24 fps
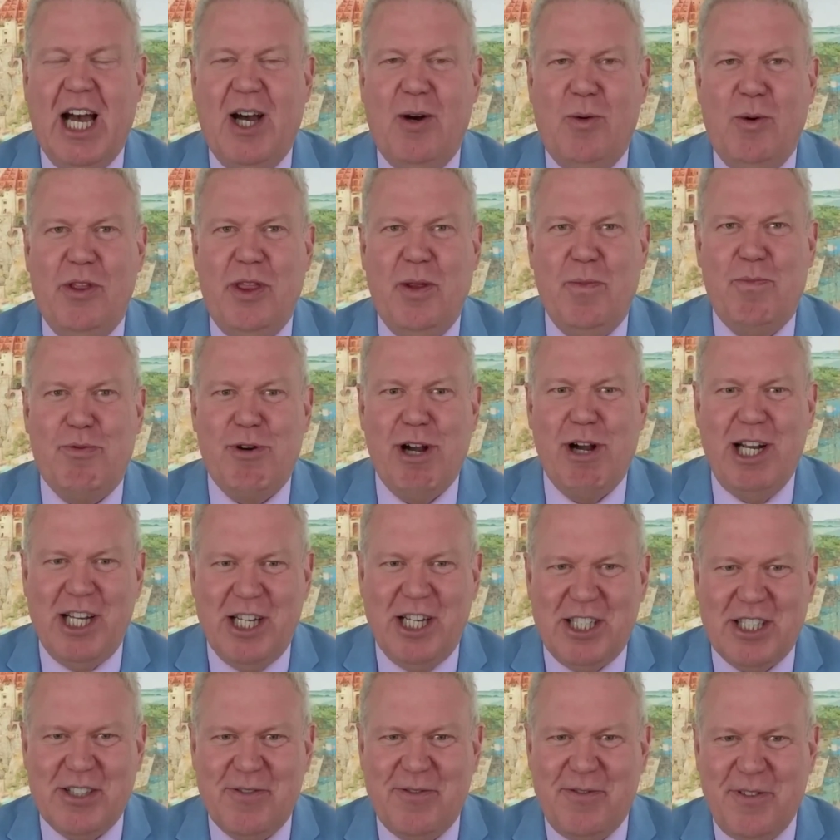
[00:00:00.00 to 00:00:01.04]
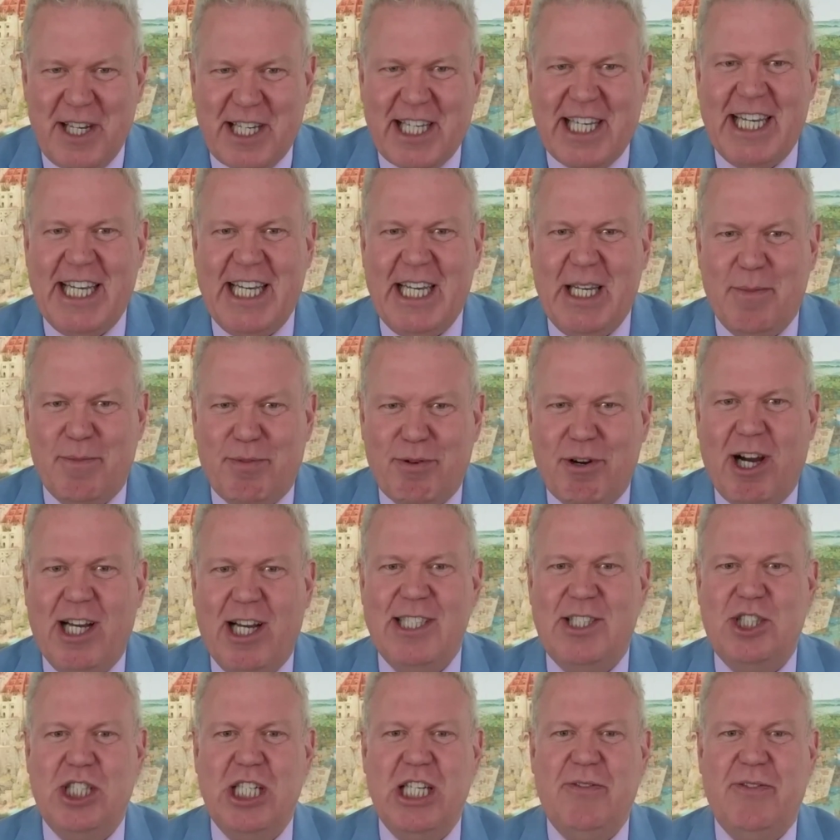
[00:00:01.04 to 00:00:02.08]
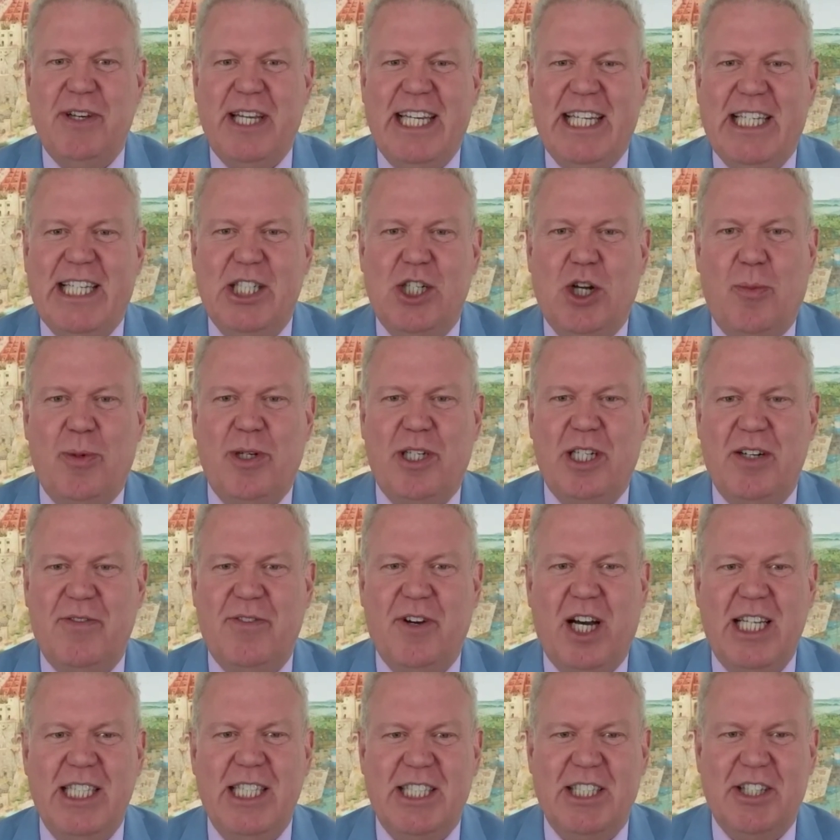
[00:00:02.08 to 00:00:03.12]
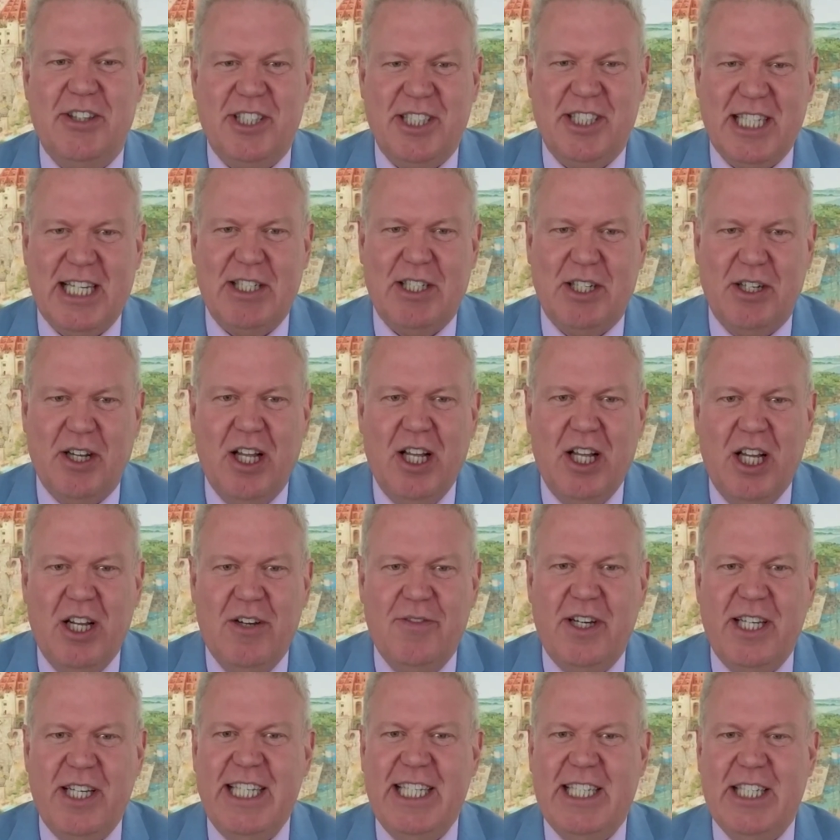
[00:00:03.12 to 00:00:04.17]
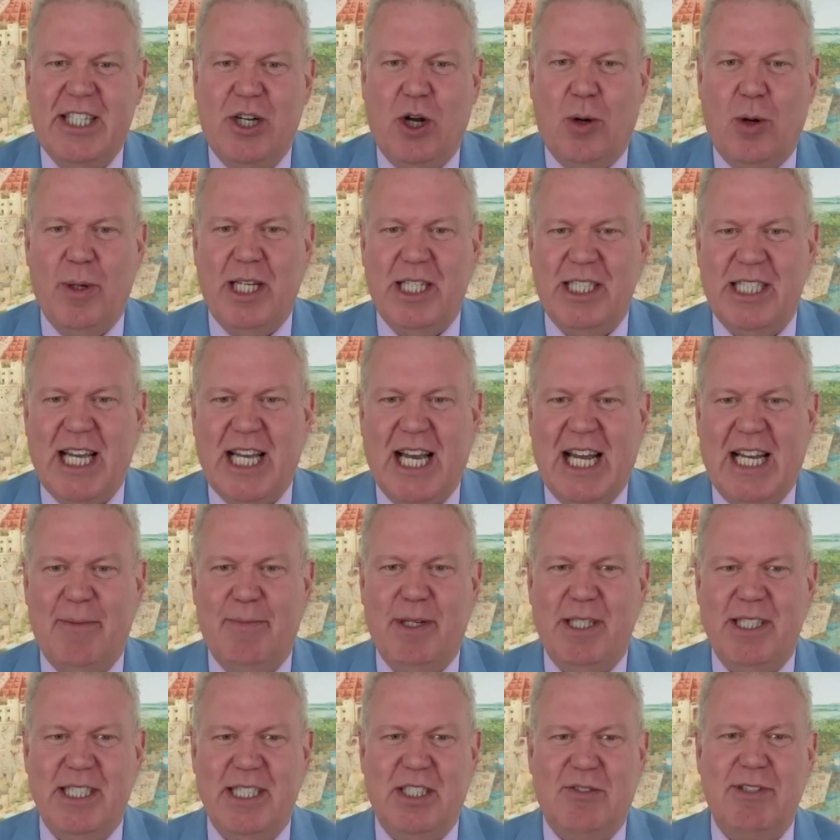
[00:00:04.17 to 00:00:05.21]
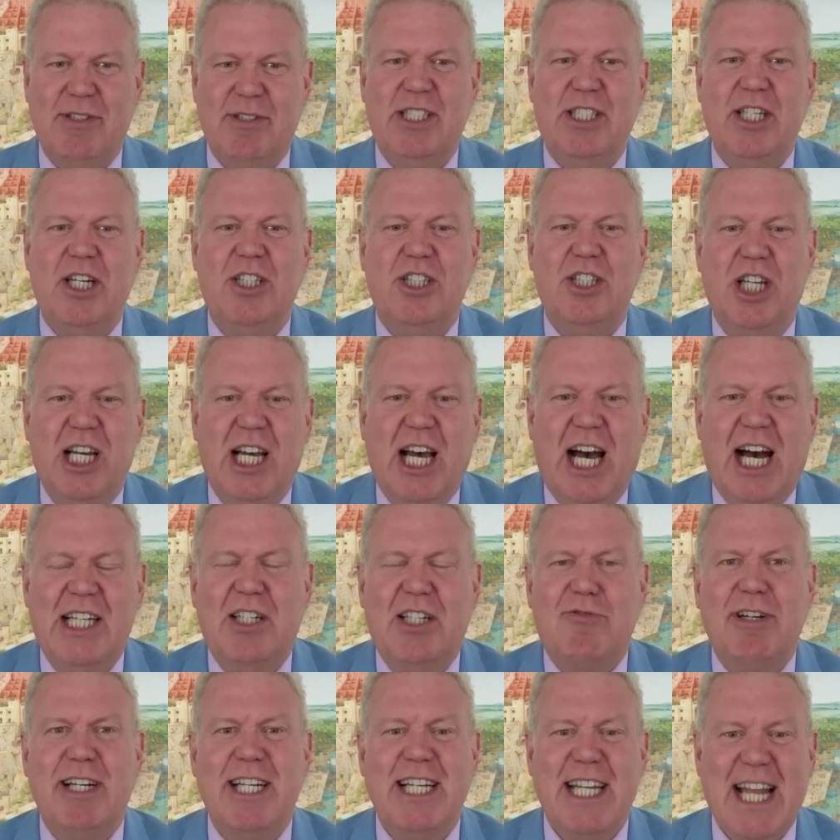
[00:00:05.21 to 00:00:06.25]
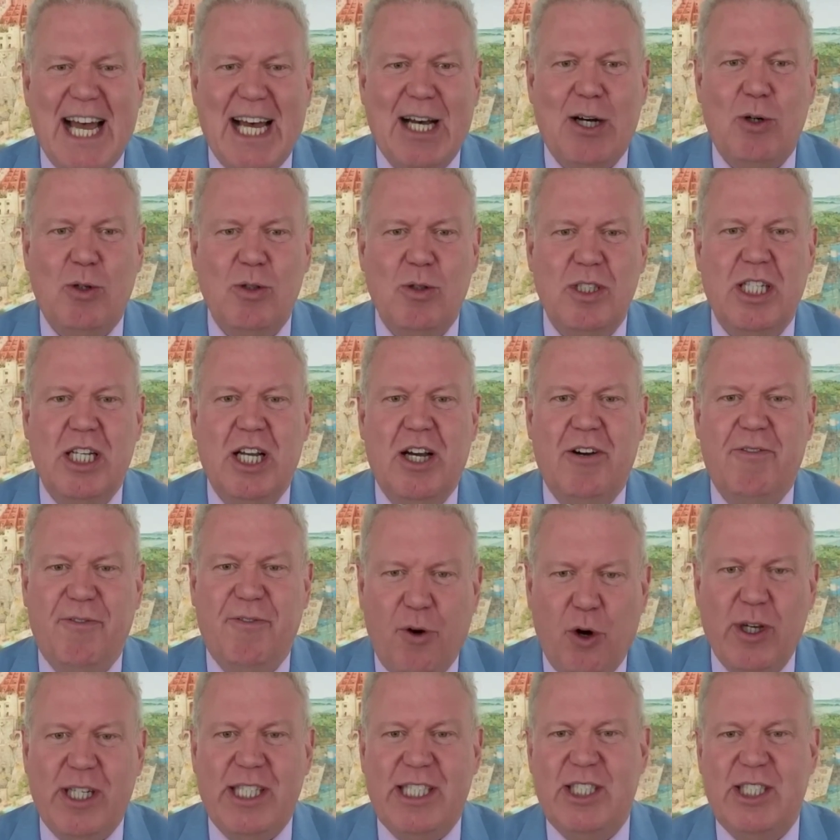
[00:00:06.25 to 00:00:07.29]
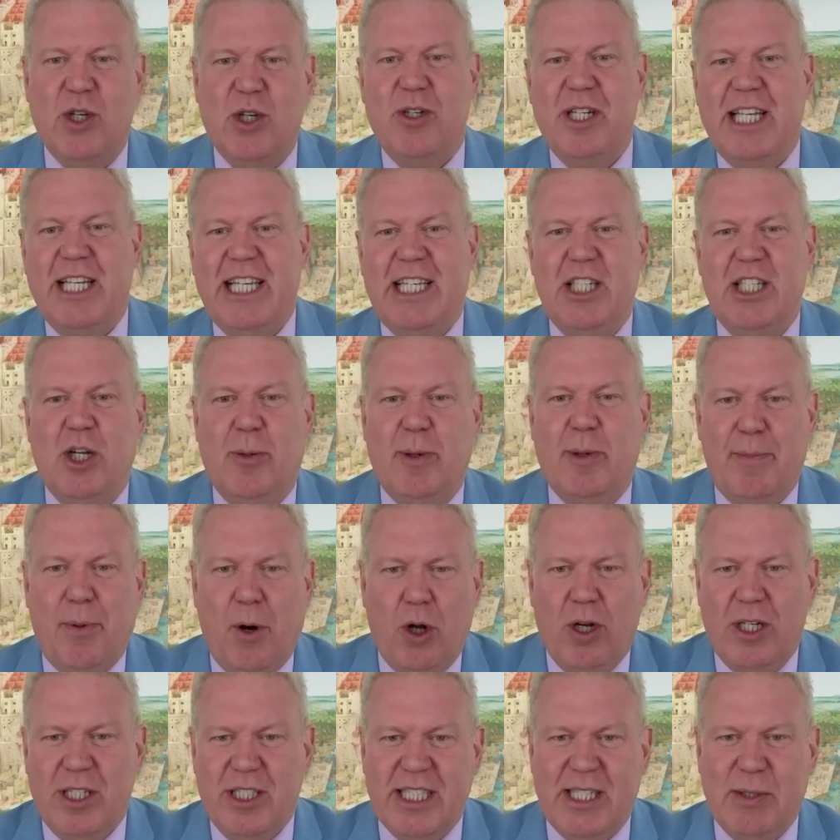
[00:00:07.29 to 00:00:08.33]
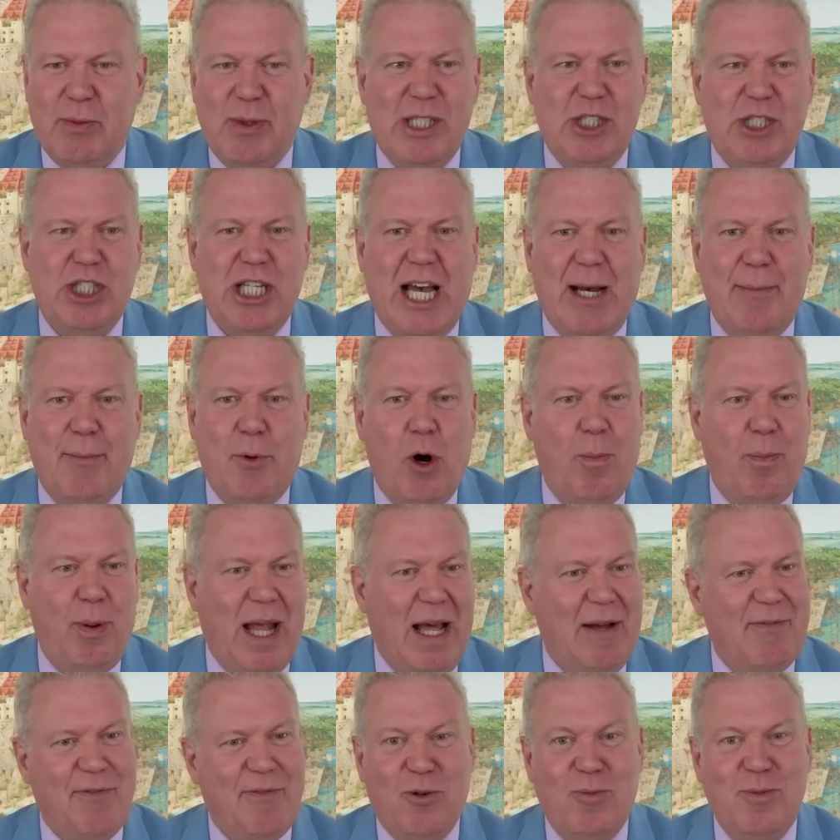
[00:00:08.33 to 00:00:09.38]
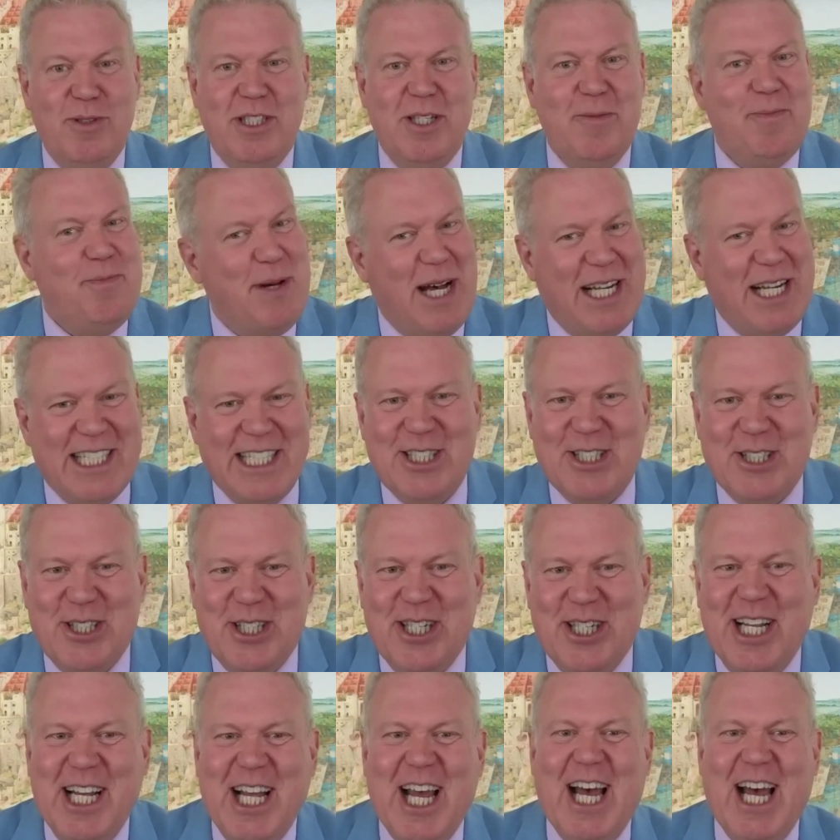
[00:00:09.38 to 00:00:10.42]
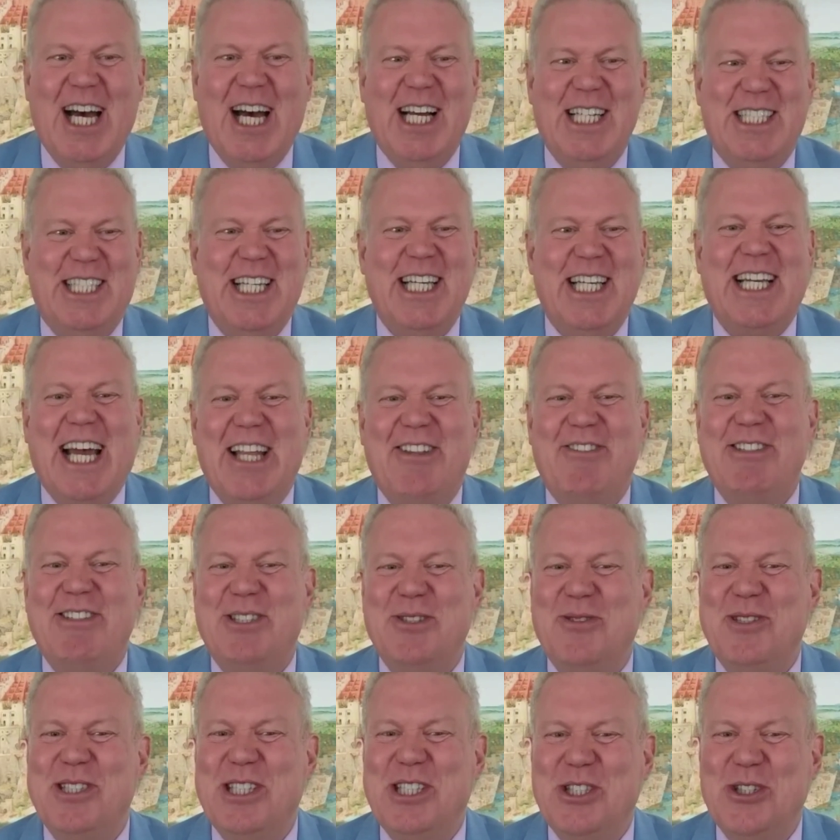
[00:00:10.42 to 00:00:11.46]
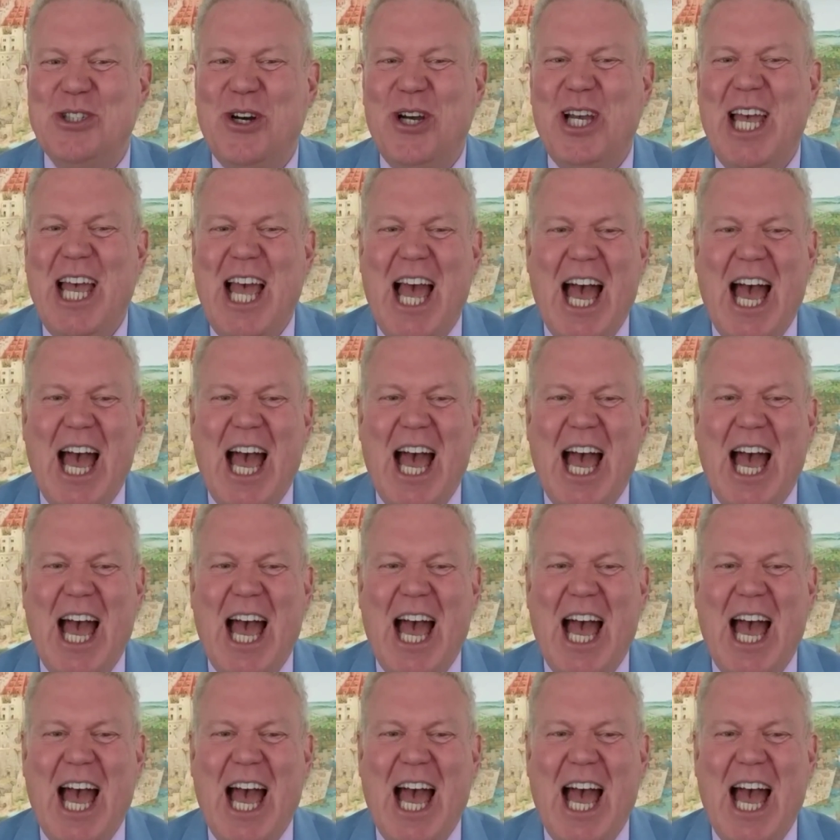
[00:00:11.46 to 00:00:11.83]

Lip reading: with the brilliant Vicky Pryce, Chief Economic Advisor at the Centre for Economics and Business Research, and a renowned voice on economic policy. We share more platforms than Paddington together. It's always a joy.